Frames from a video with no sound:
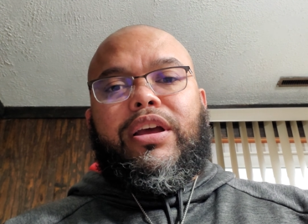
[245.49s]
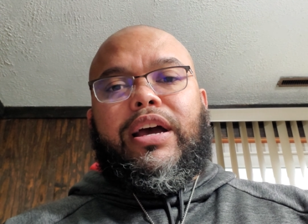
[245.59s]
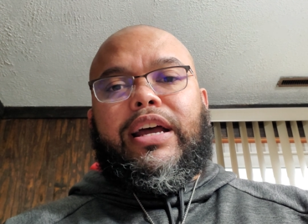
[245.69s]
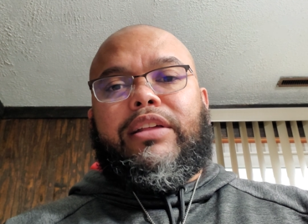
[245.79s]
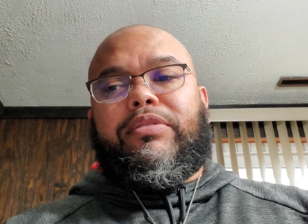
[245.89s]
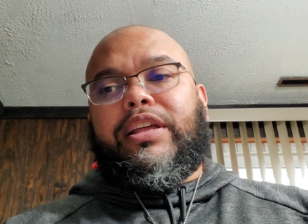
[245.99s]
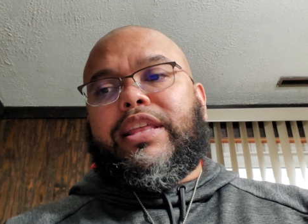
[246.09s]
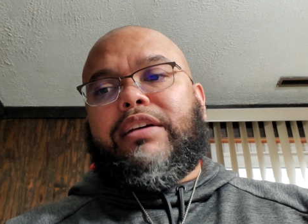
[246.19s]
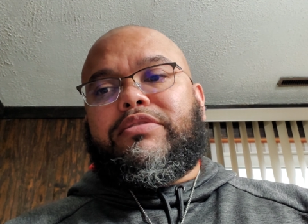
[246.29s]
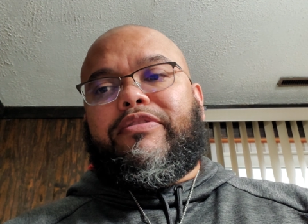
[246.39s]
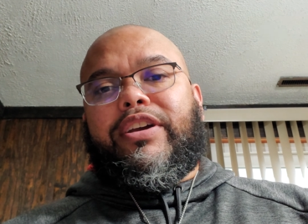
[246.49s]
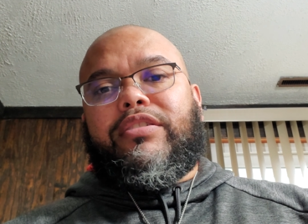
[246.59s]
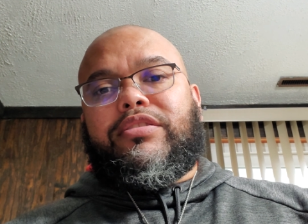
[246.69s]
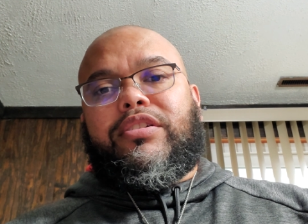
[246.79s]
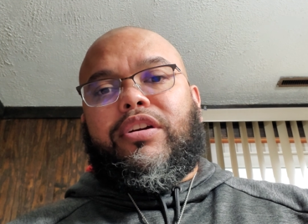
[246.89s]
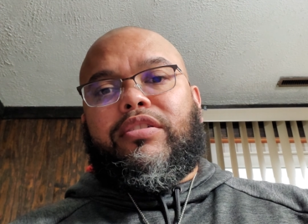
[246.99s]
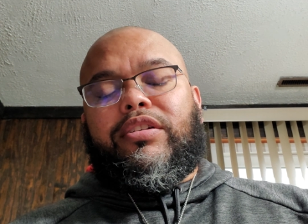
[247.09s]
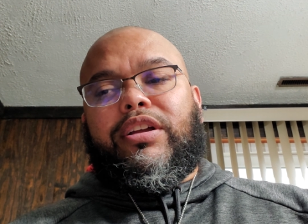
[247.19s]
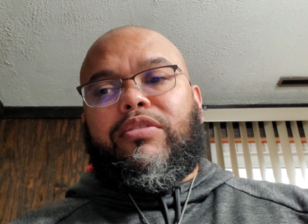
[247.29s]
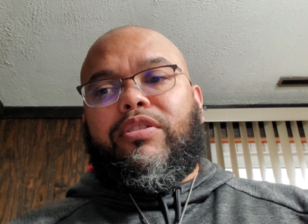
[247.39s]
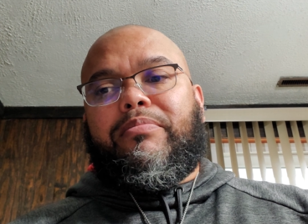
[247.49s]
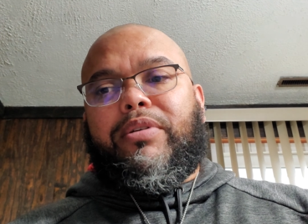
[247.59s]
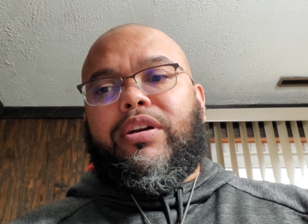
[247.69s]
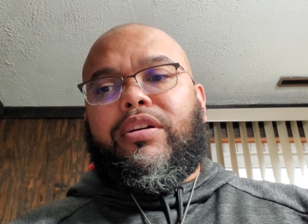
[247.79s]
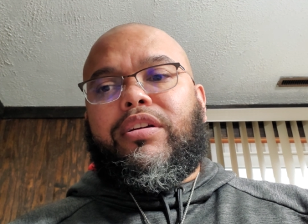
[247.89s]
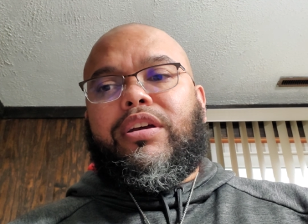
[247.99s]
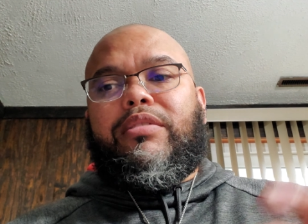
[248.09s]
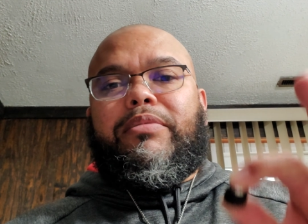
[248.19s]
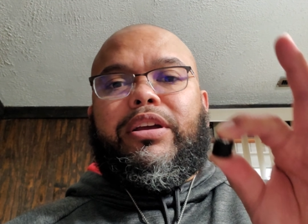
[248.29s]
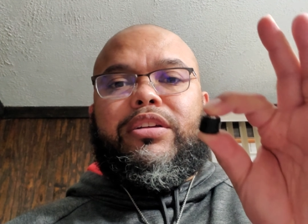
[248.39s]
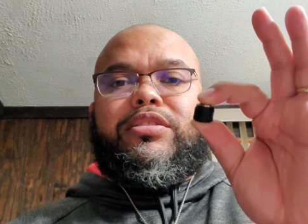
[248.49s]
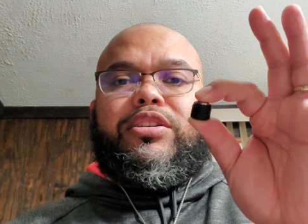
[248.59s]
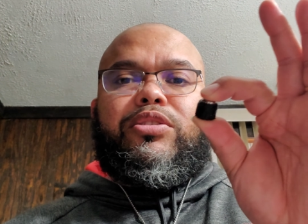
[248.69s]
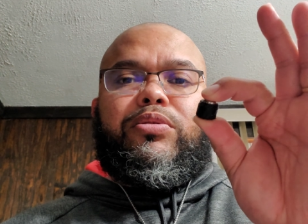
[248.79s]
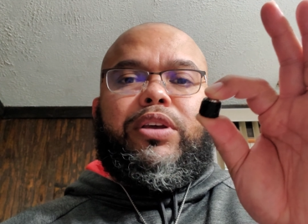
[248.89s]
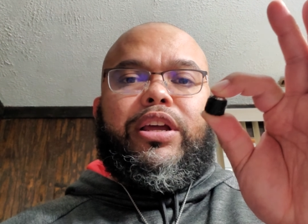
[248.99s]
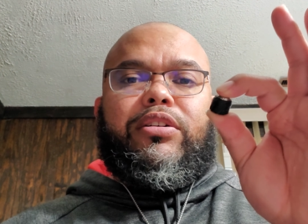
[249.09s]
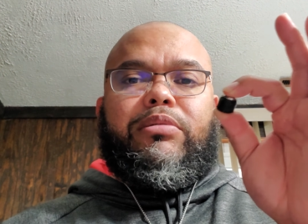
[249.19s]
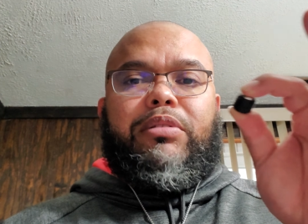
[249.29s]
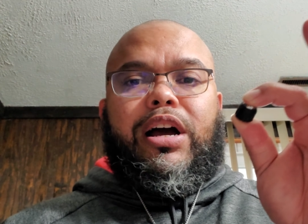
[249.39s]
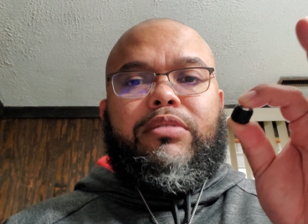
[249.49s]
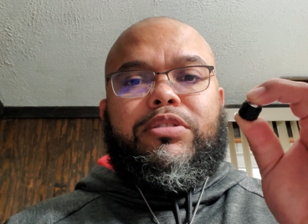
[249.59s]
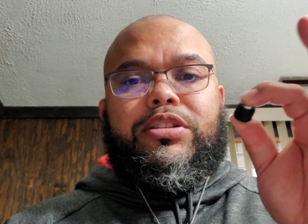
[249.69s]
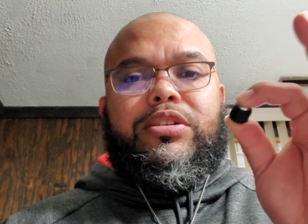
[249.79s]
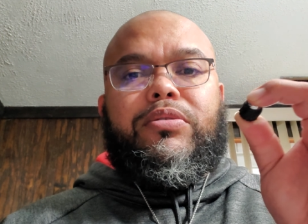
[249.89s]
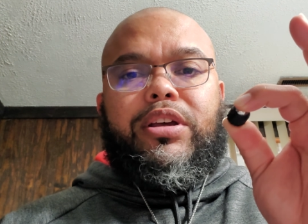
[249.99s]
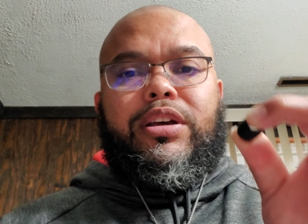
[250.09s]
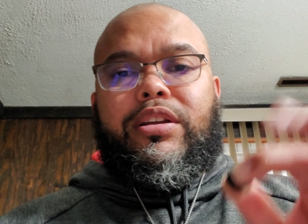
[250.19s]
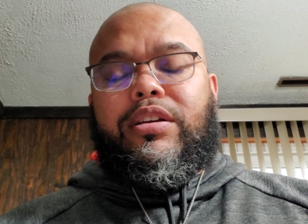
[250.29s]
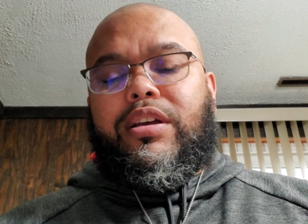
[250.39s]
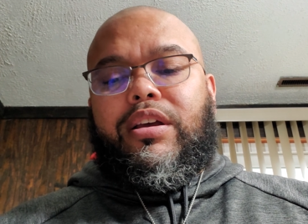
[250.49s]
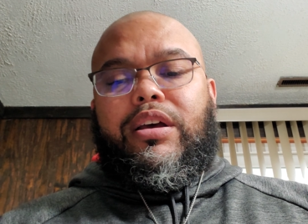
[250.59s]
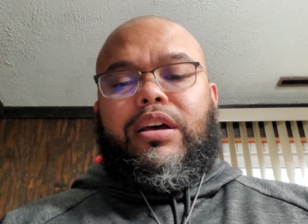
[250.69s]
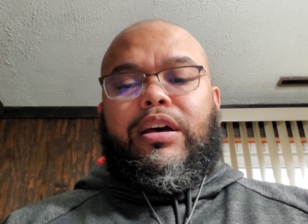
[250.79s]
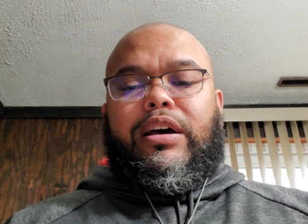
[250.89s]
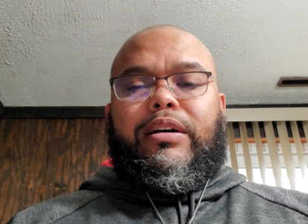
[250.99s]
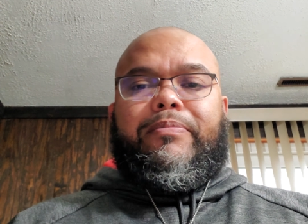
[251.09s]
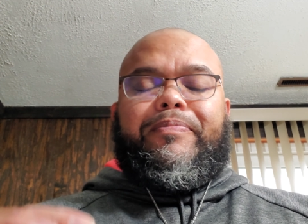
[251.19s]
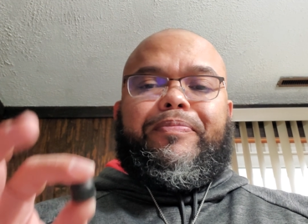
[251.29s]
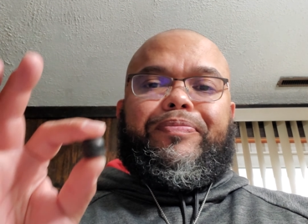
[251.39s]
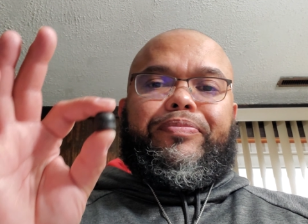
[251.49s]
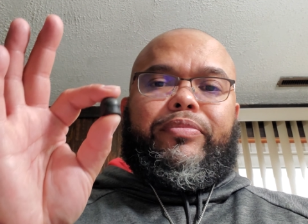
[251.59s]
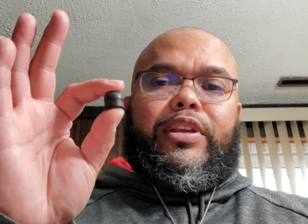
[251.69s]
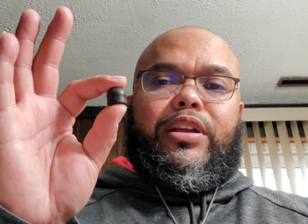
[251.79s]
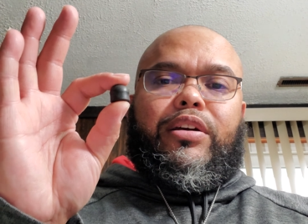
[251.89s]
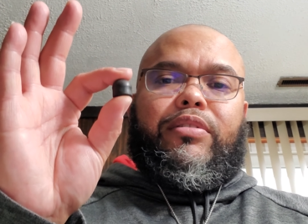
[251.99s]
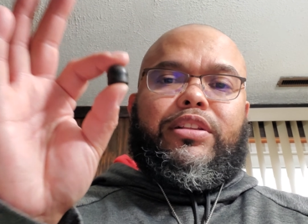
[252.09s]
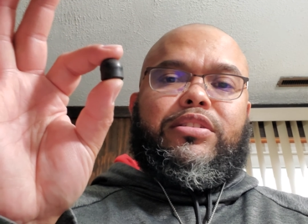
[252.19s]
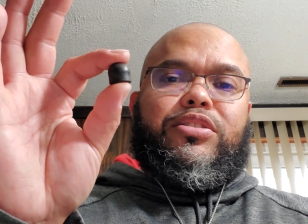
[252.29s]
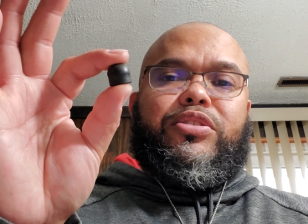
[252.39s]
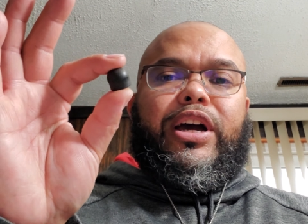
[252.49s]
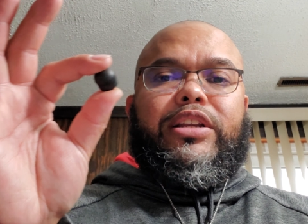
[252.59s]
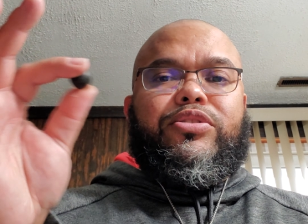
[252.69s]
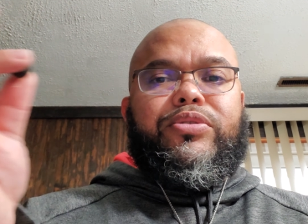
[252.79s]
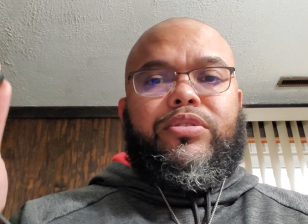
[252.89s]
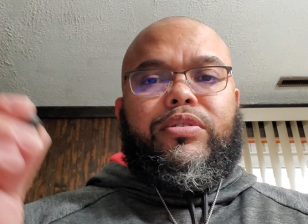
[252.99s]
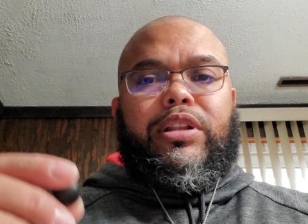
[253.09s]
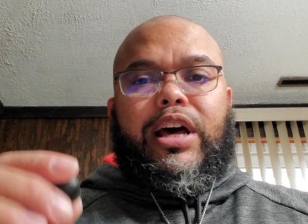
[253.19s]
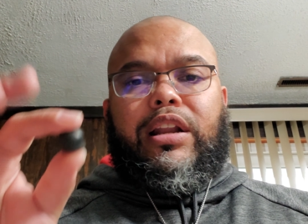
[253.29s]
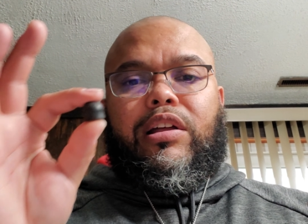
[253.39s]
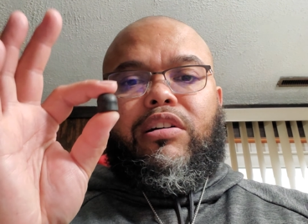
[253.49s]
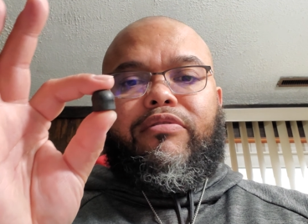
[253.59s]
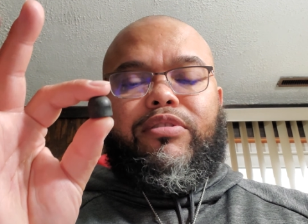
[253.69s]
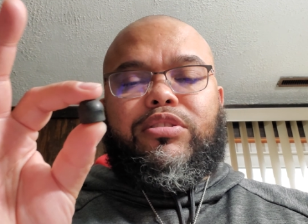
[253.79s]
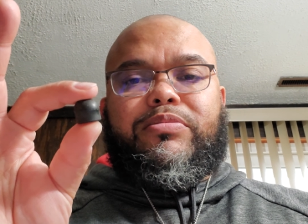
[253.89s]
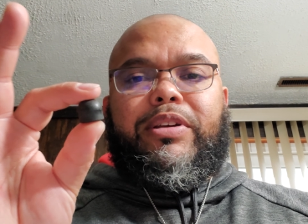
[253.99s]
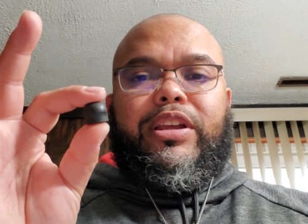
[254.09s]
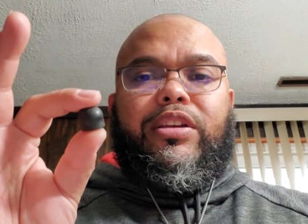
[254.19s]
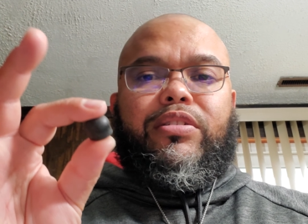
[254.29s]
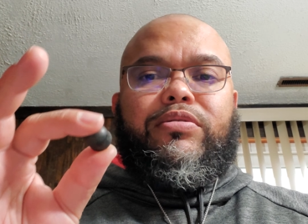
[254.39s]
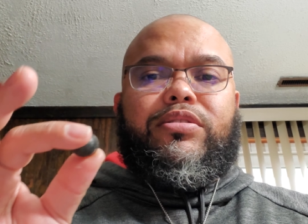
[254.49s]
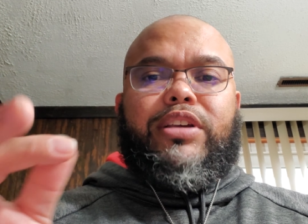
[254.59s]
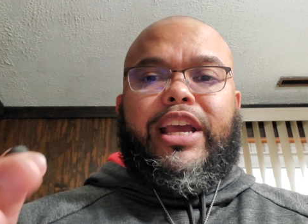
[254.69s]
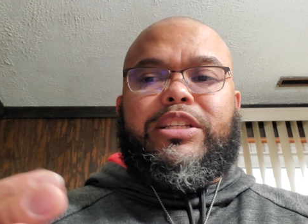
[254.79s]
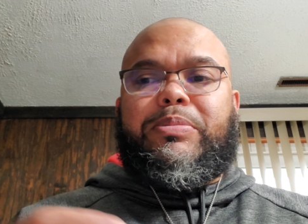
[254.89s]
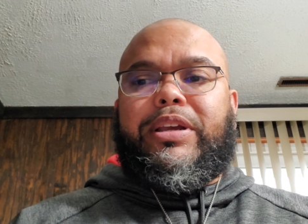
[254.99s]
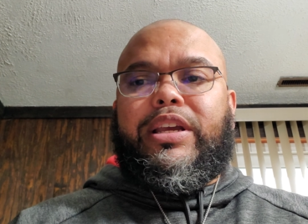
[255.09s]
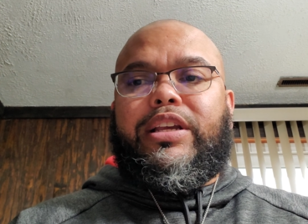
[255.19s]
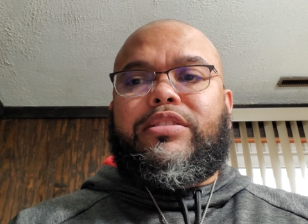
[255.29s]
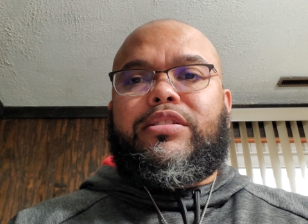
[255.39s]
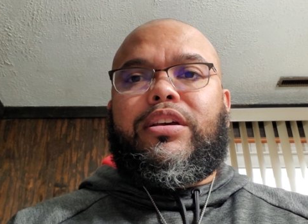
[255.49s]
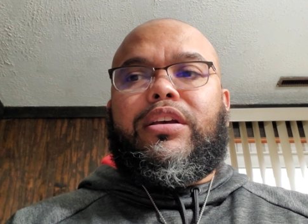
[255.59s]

I don't think that's fair to Kurt and Grimburg because the new kid on the block was so good. This is tried and true. A lot of law enforcement use HPs.